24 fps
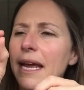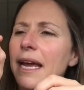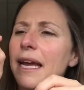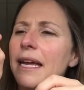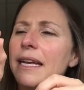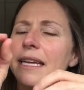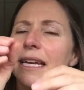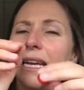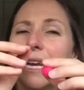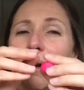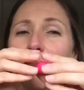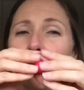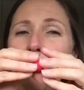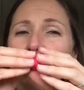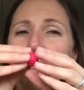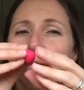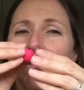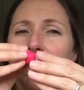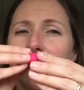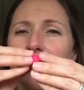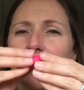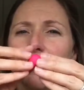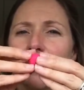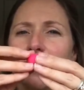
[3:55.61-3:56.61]
hand to get my
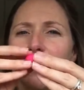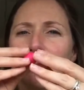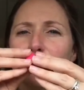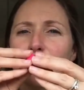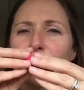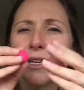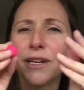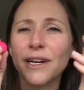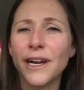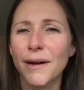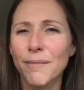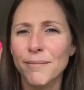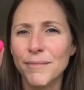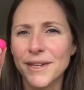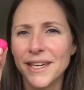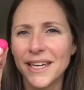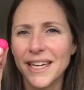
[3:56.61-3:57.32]
fingertips to come